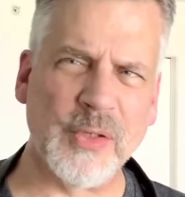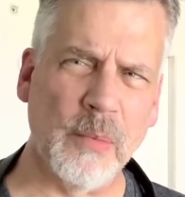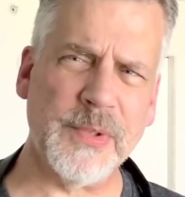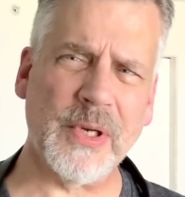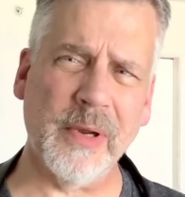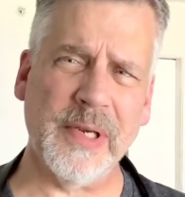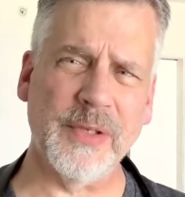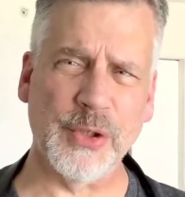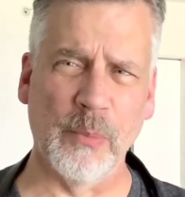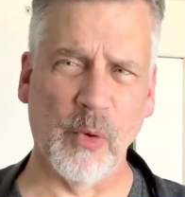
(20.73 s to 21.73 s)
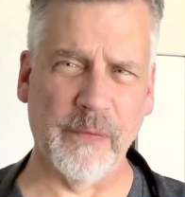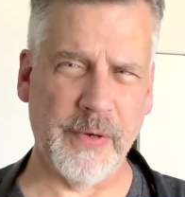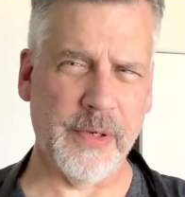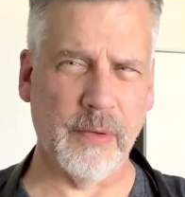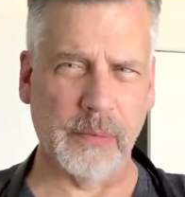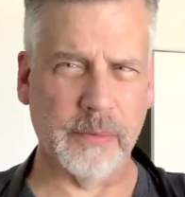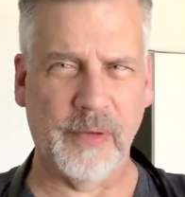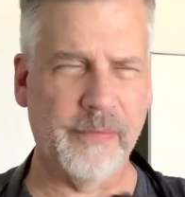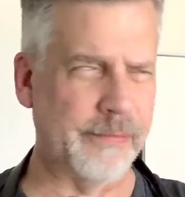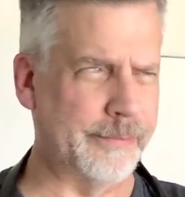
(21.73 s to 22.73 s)
I'm sorry I didn't show more video
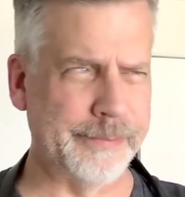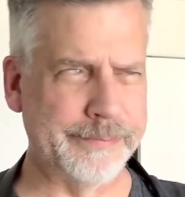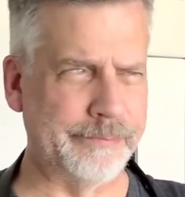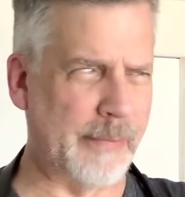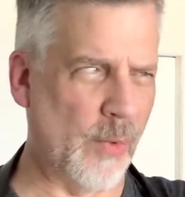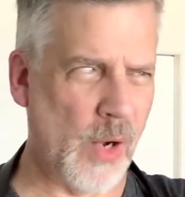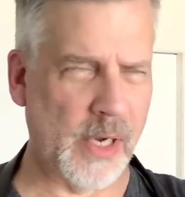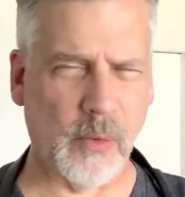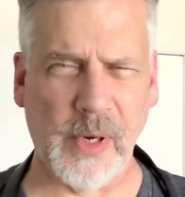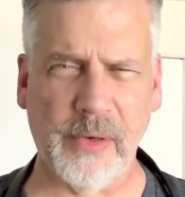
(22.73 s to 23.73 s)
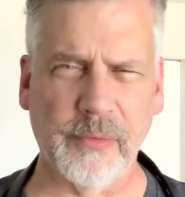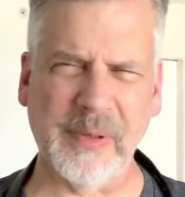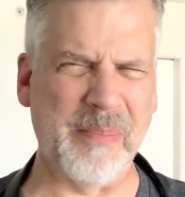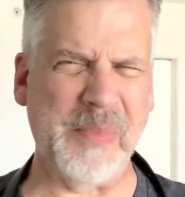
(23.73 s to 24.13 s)
of my walk around.